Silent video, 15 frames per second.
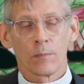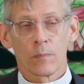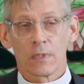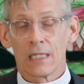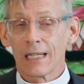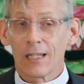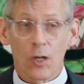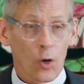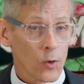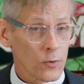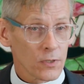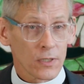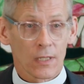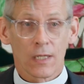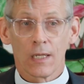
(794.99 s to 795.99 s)
needed
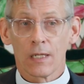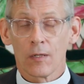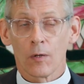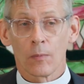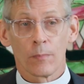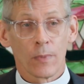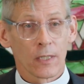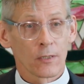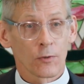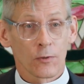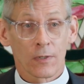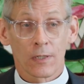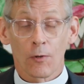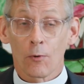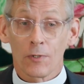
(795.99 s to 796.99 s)
coaching or
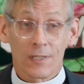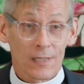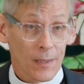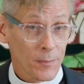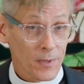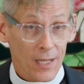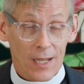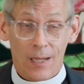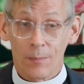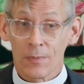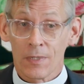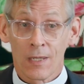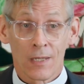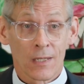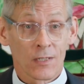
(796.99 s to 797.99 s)
mentoring or
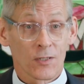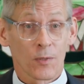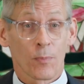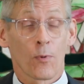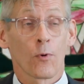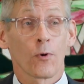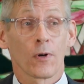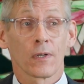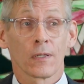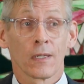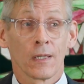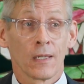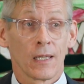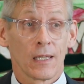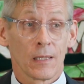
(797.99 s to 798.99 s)
sometimes support
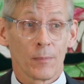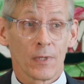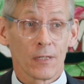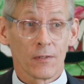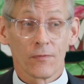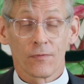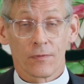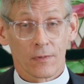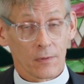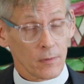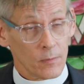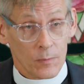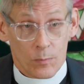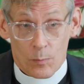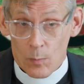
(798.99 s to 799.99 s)
in the middle of
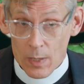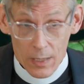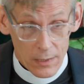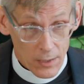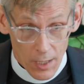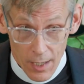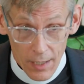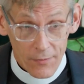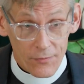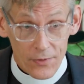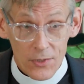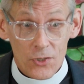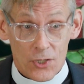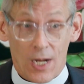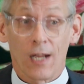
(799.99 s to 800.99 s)
what is
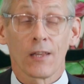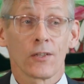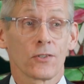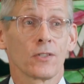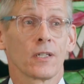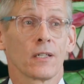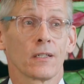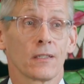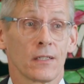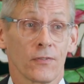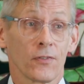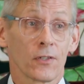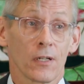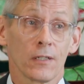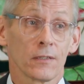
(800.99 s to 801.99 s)
often challenging and
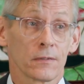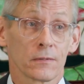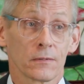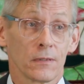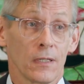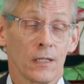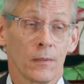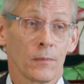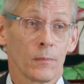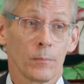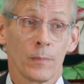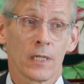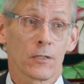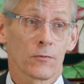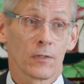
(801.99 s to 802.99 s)
difficult
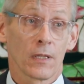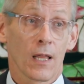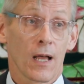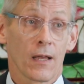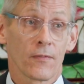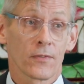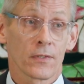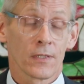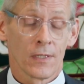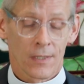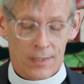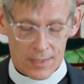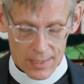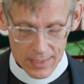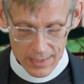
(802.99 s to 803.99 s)
ministry lives.
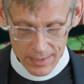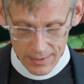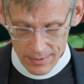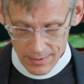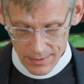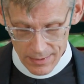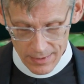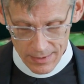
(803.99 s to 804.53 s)
And